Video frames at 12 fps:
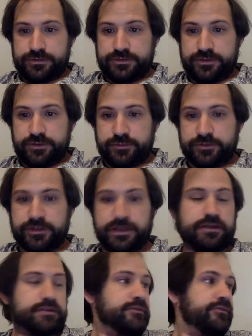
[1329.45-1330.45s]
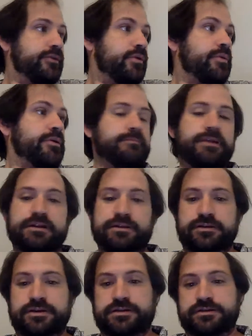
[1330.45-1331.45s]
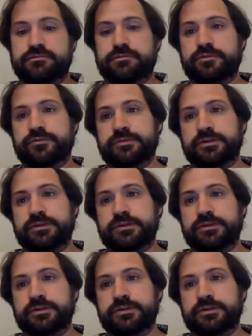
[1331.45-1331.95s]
simultaneous forward penetration movement.